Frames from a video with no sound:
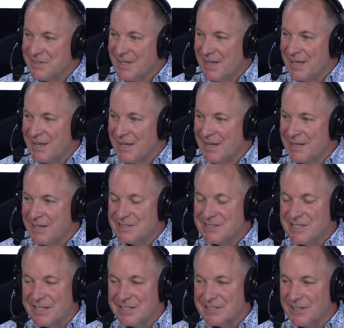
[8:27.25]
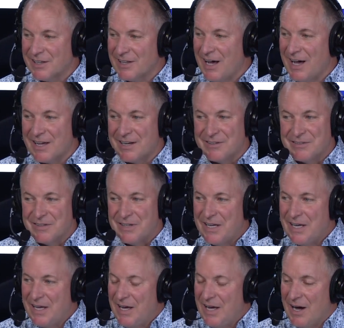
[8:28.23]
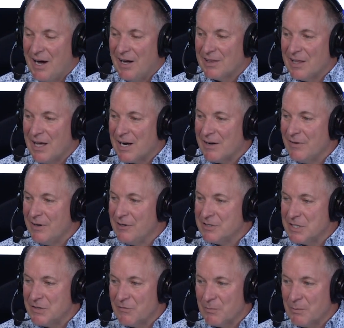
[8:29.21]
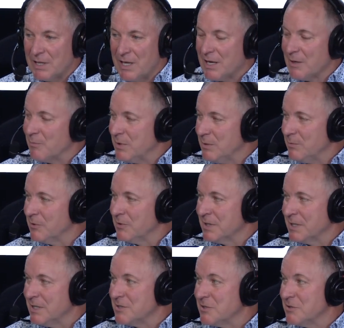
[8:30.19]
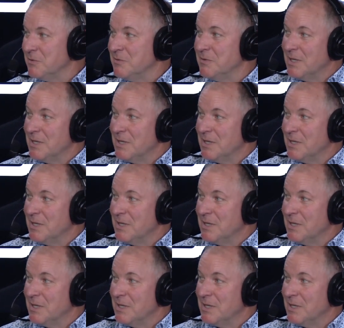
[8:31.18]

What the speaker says: and it takes a lot of energy from a lot of people to get you